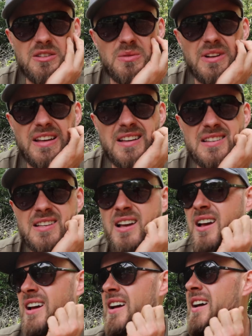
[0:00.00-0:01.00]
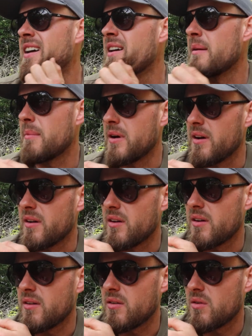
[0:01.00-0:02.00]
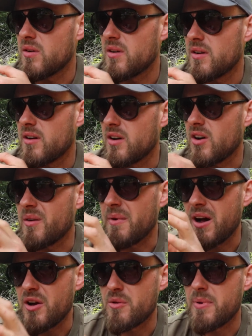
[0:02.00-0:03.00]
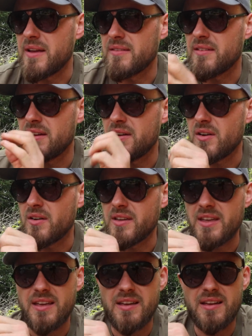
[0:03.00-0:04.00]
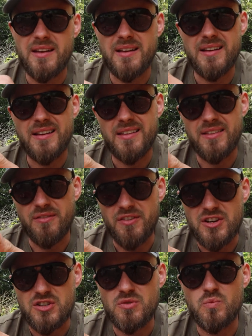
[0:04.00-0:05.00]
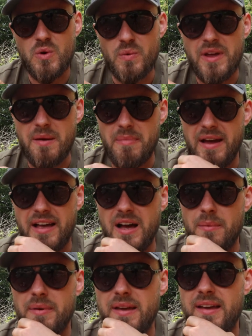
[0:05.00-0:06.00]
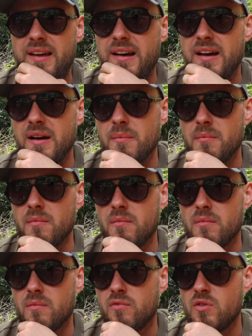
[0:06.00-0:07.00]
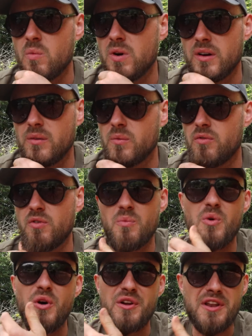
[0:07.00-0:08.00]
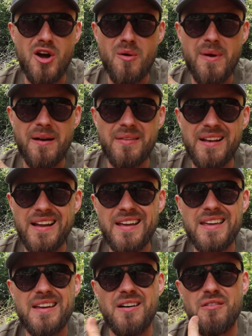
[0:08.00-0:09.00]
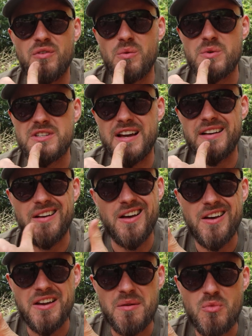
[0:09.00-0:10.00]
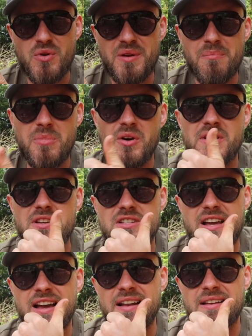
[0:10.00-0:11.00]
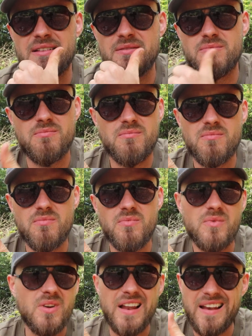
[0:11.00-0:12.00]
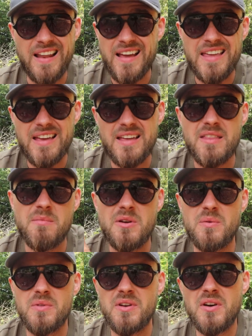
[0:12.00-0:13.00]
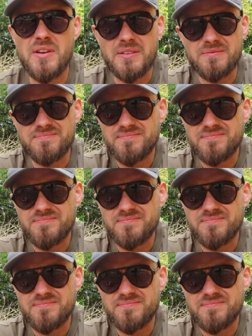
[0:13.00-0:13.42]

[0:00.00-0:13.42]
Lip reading: is what it is. But I'm hoping tonight the fish will get back up here. From what I know about the lake, I've always had early morning bites and late in the middle of the night